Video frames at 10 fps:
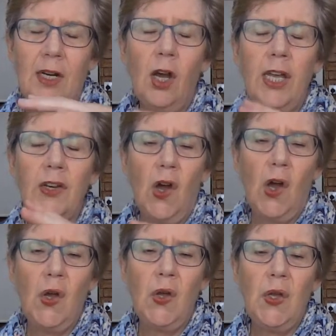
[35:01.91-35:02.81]
And I
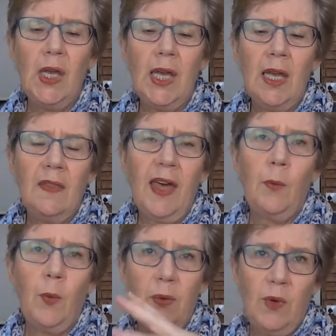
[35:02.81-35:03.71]
know
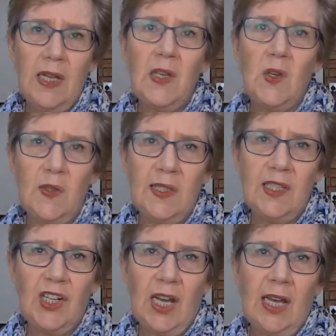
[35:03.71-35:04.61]
that we
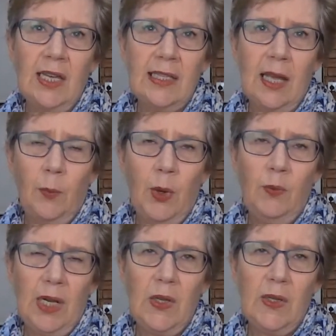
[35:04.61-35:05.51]
reuse the jars and we
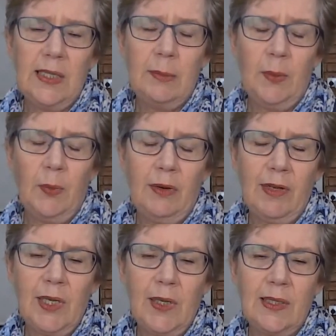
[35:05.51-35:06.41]
reuse them and we
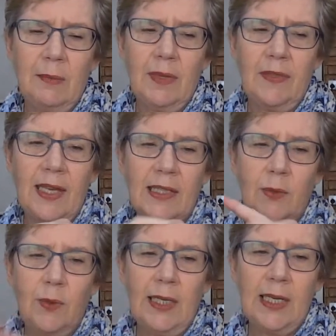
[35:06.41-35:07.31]
reuse them, but
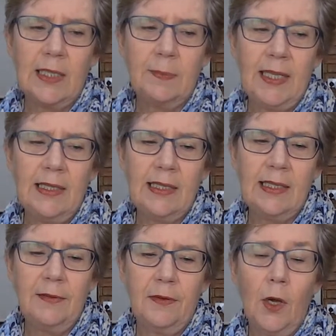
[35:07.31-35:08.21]
that's really
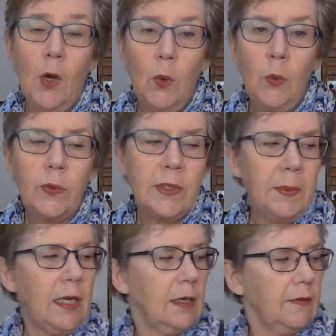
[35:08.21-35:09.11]
expensive. Well,
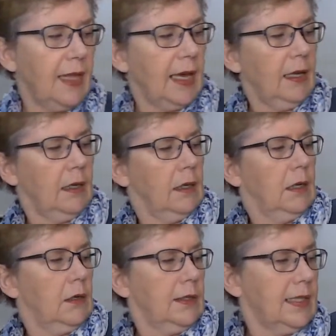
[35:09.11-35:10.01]
speaking of that,
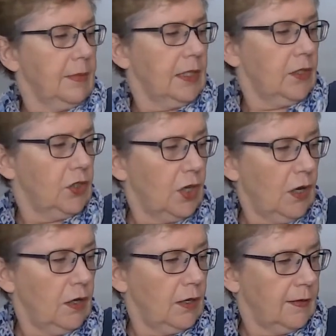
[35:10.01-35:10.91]
I've got something to
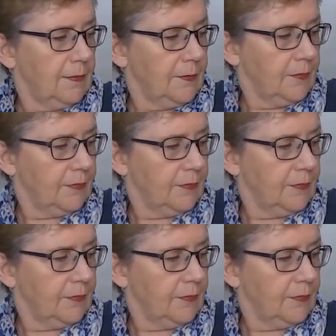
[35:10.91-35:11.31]
show you.